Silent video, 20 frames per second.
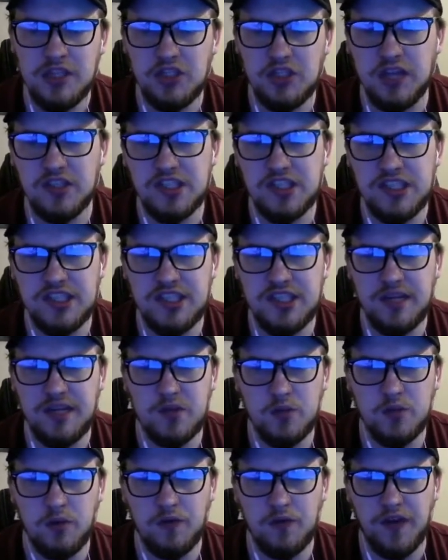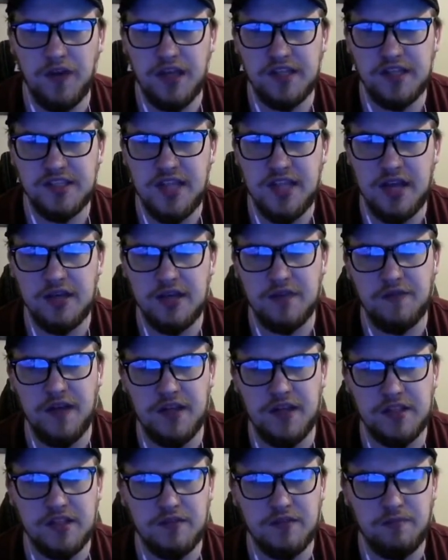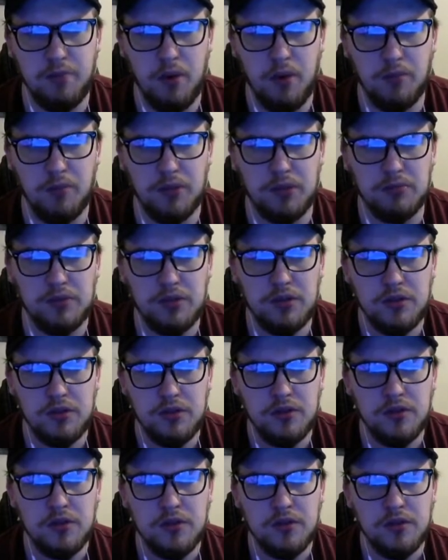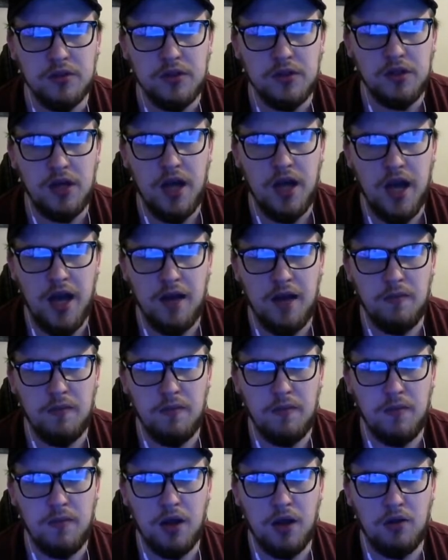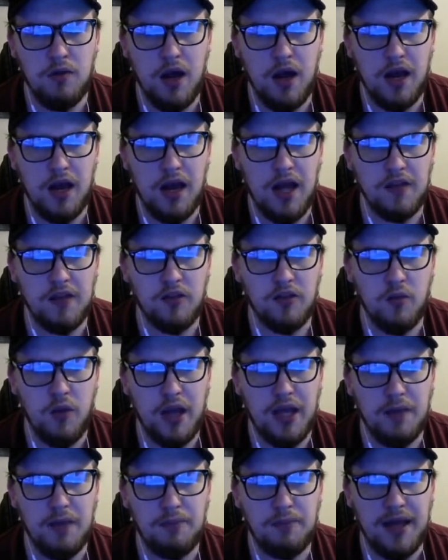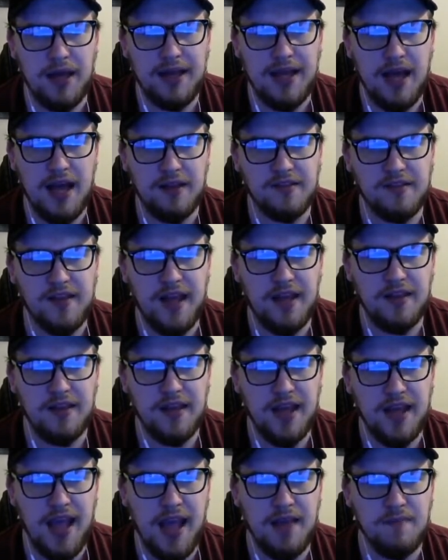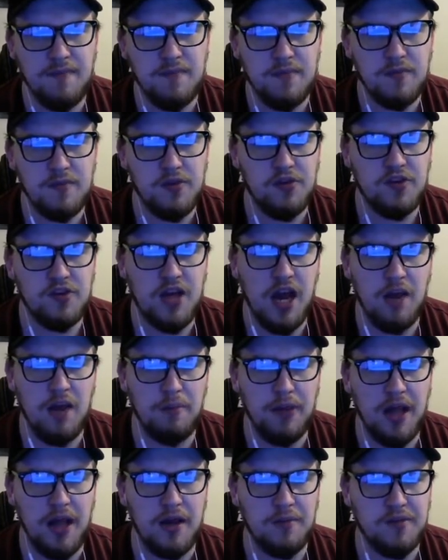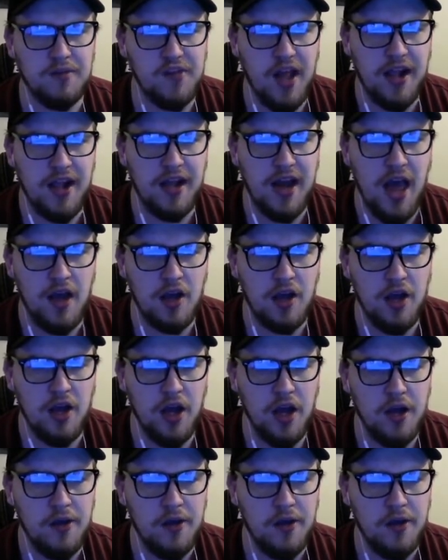Chelsea seemed to have fixed that defensive problem. I quite like the way he played Kante in the game. Just kind of played him as like an anchor.